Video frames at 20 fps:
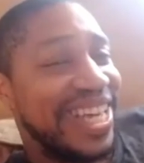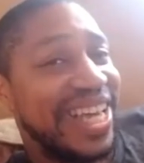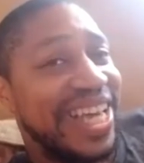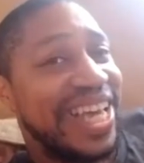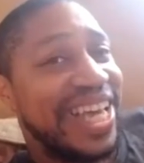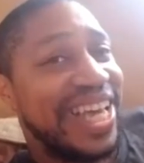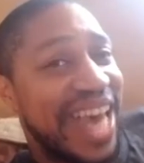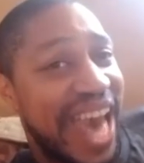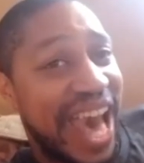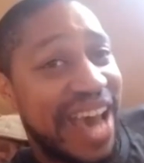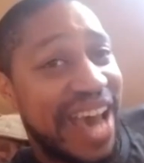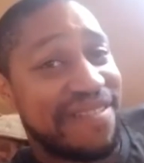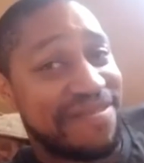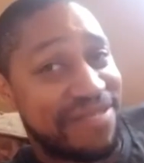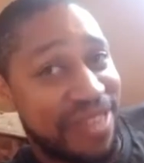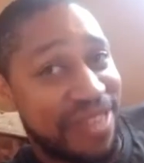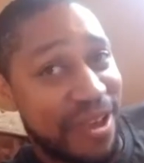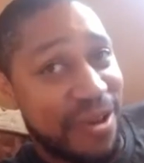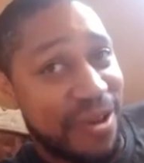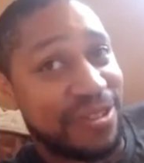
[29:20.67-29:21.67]
Out of
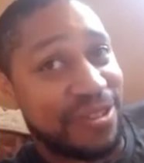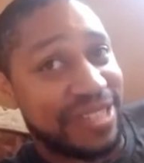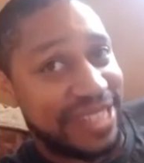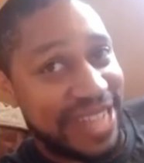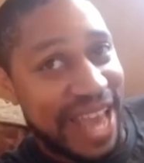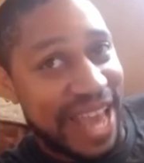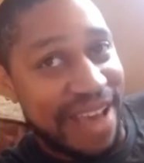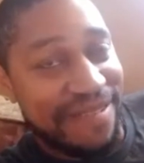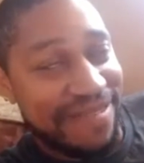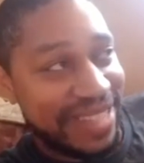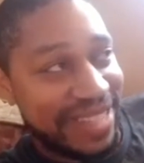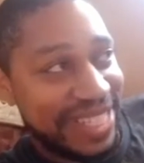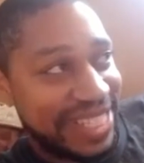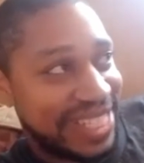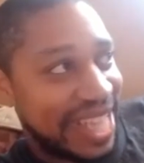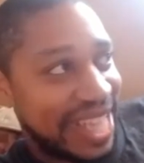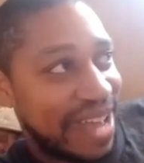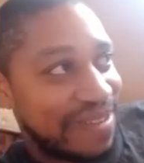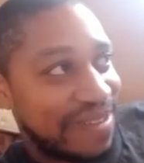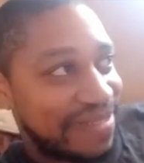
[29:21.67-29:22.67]
those, definitely
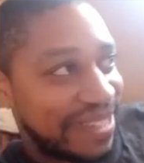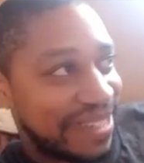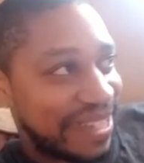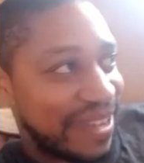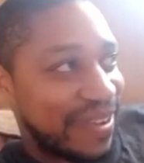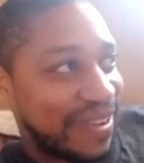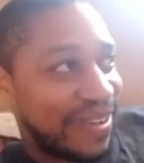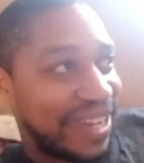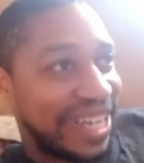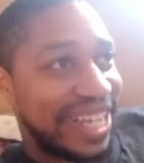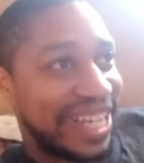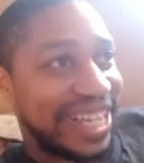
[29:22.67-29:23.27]
South Dakota.